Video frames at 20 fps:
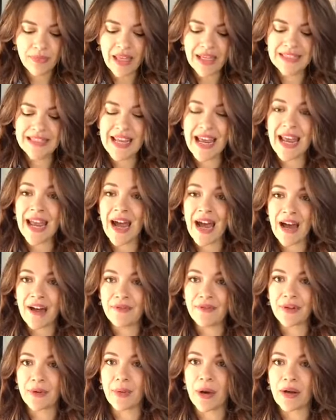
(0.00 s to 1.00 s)
day
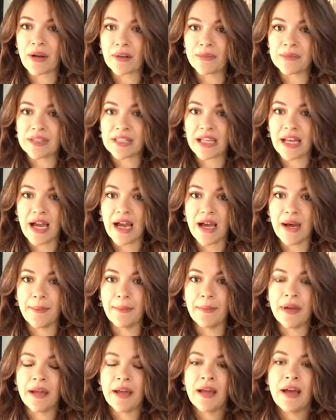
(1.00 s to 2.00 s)
of. You're welcome to
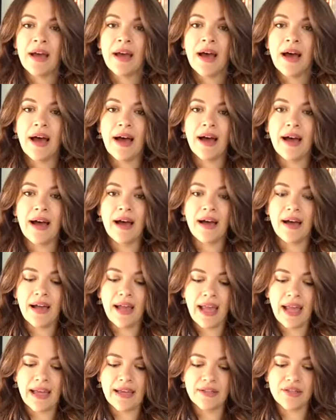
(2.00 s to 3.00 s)
come. Uh,
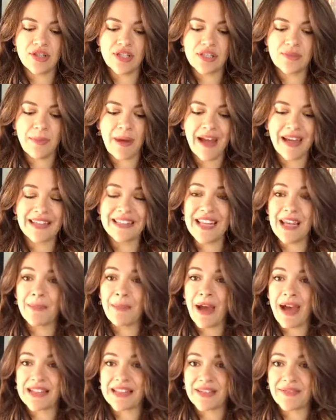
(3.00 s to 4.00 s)
and just buy a day
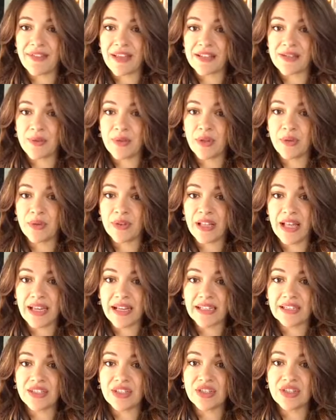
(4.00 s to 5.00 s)
pass if that's what you would
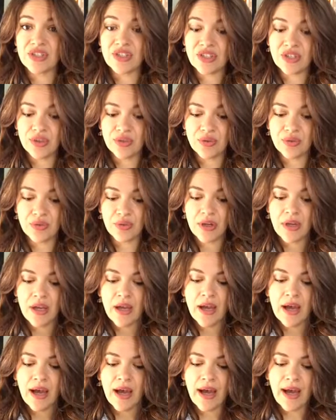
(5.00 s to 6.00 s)
like to do.
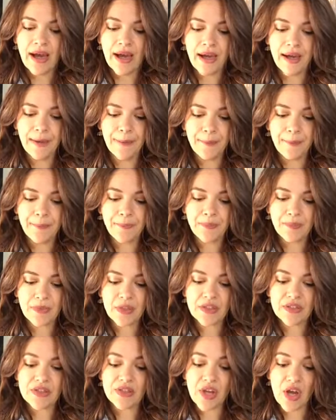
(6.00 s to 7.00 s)
Um,
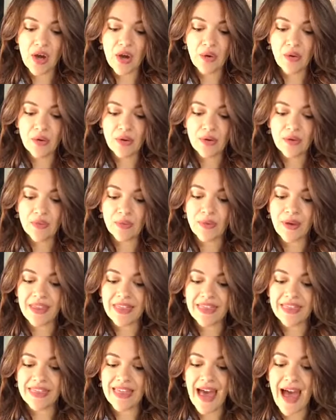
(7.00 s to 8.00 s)
so
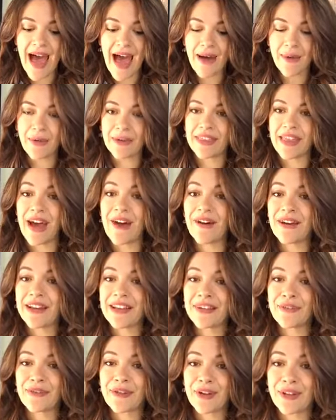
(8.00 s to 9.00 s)
with that, without
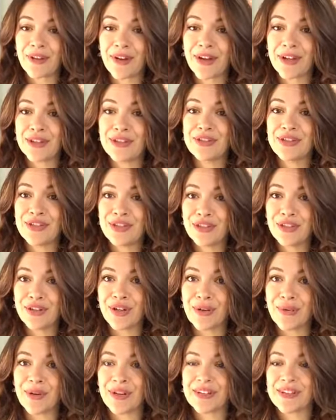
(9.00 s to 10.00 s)
any further ado,
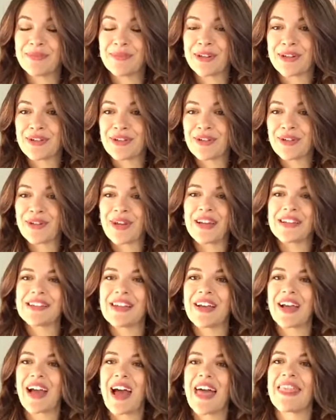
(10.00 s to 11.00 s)
I wanted to make sure you guys
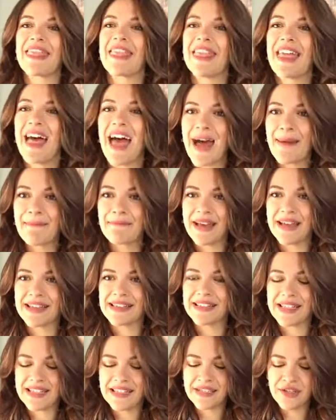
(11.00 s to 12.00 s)
all got that
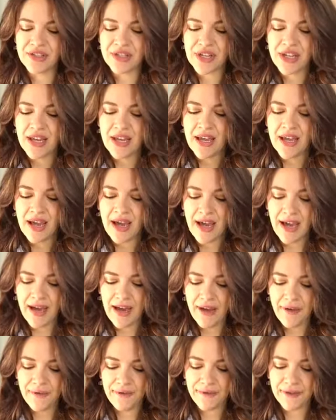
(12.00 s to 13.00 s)
message.
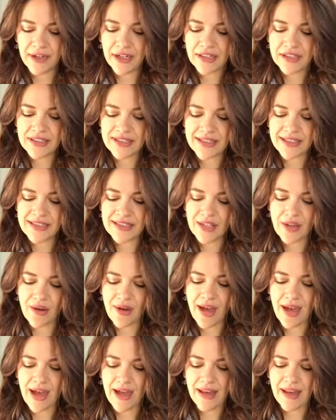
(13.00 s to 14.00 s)
Uh, first, let's
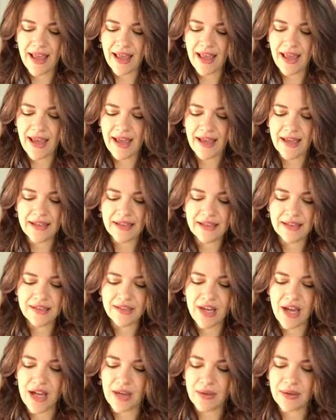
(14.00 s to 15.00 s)
go ahead and
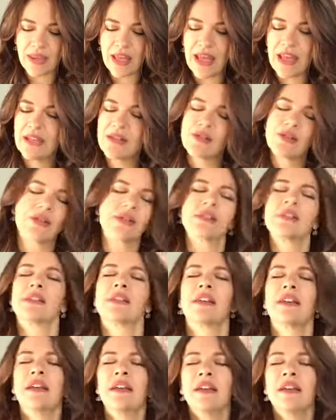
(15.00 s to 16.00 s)
talk with the angels.